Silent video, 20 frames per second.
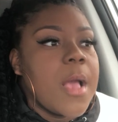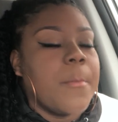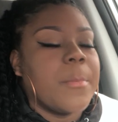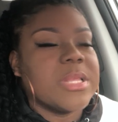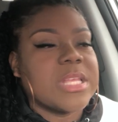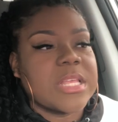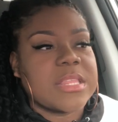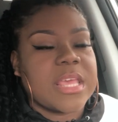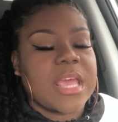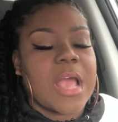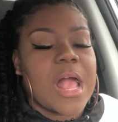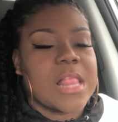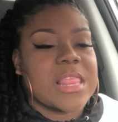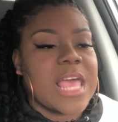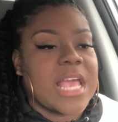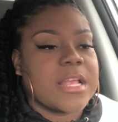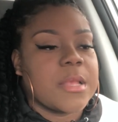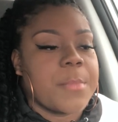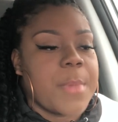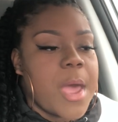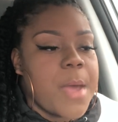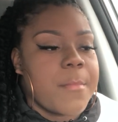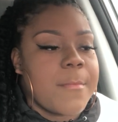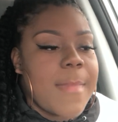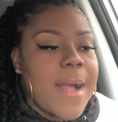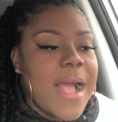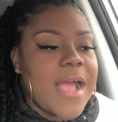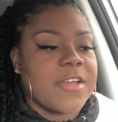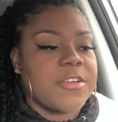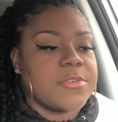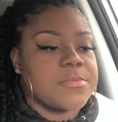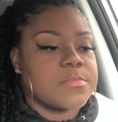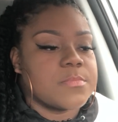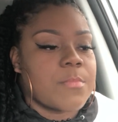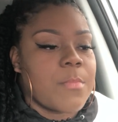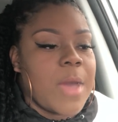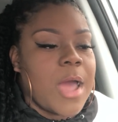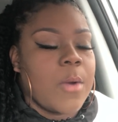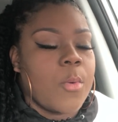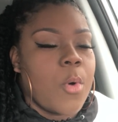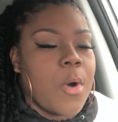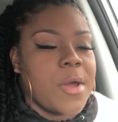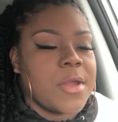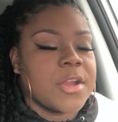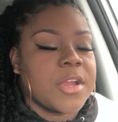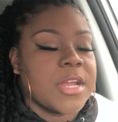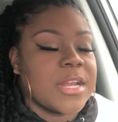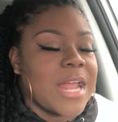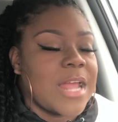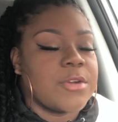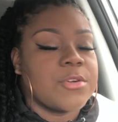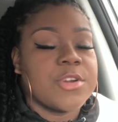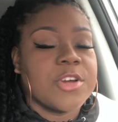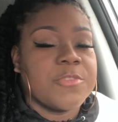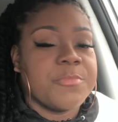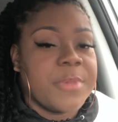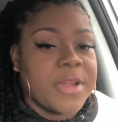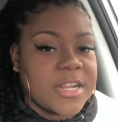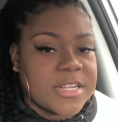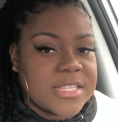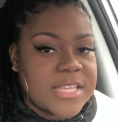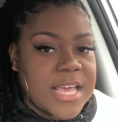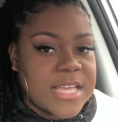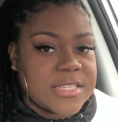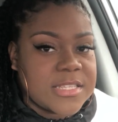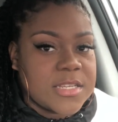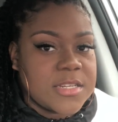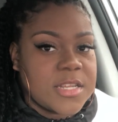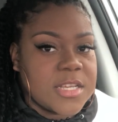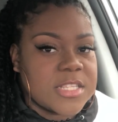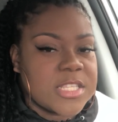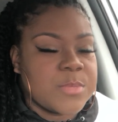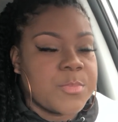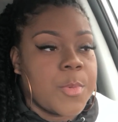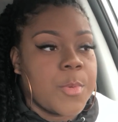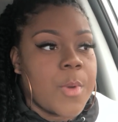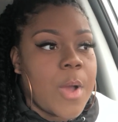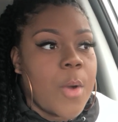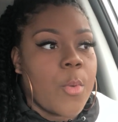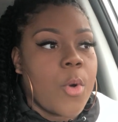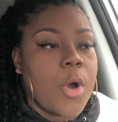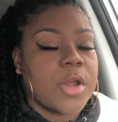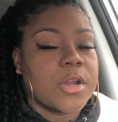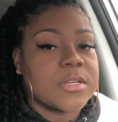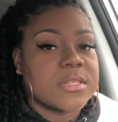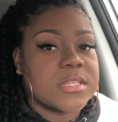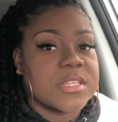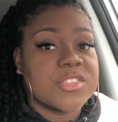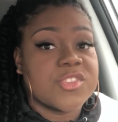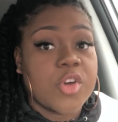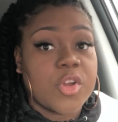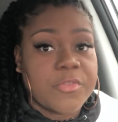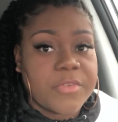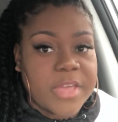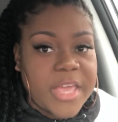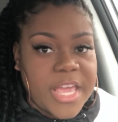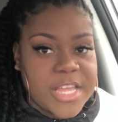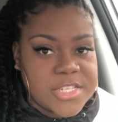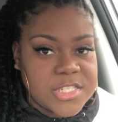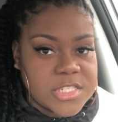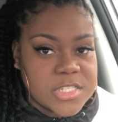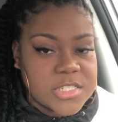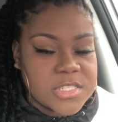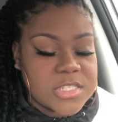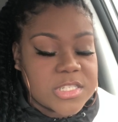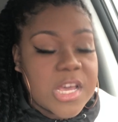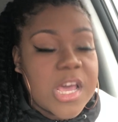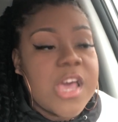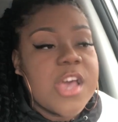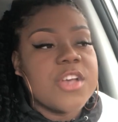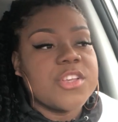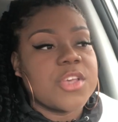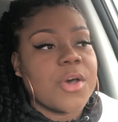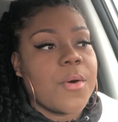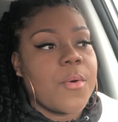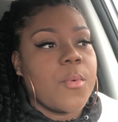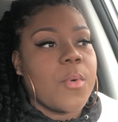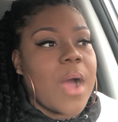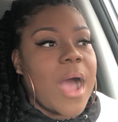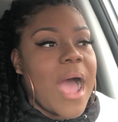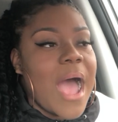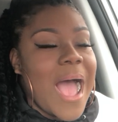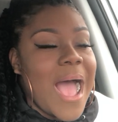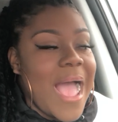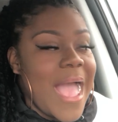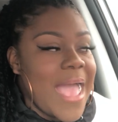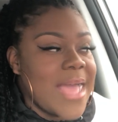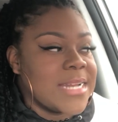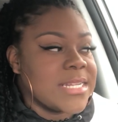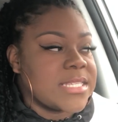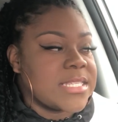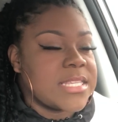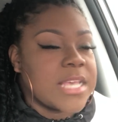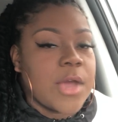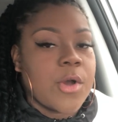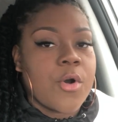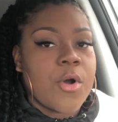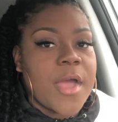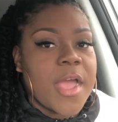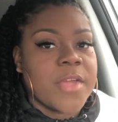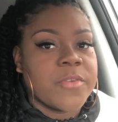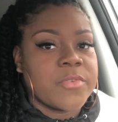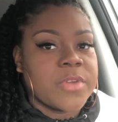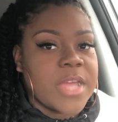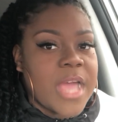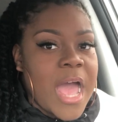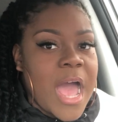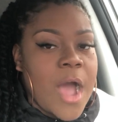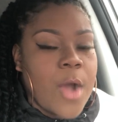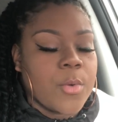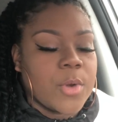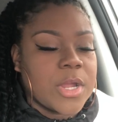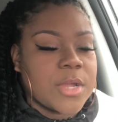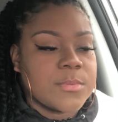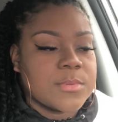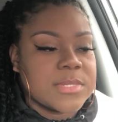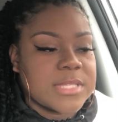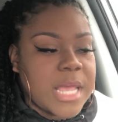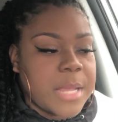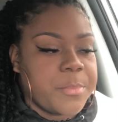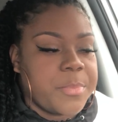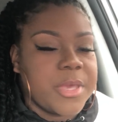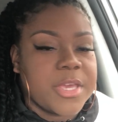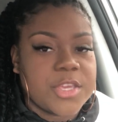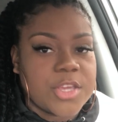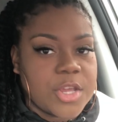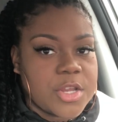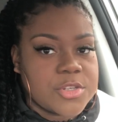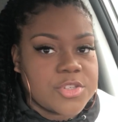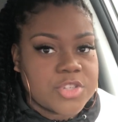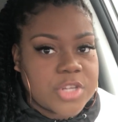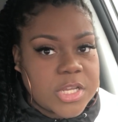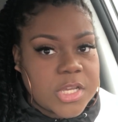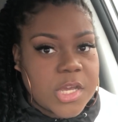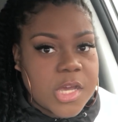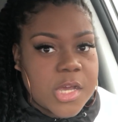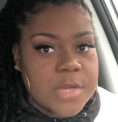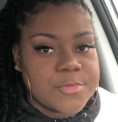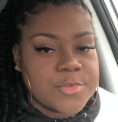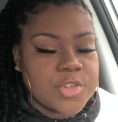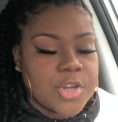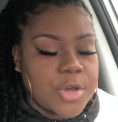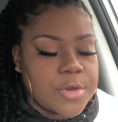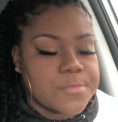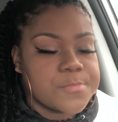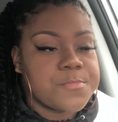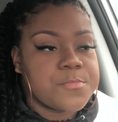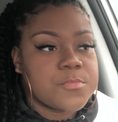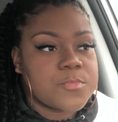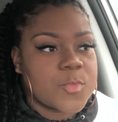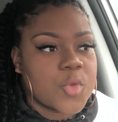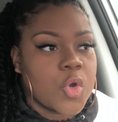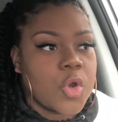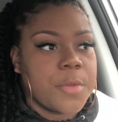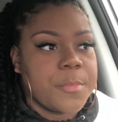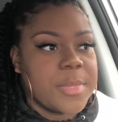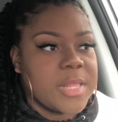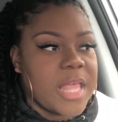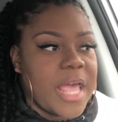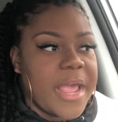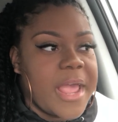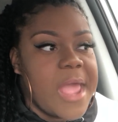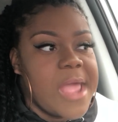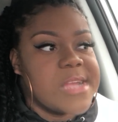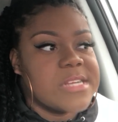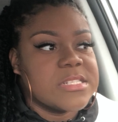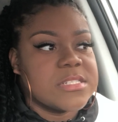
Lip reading: But the thing I like about my water, and I don't know if Berrytastic does, but my water sends notifications. So I had to set on every hour. It was like, pick your drink up, you know, or it'd be like,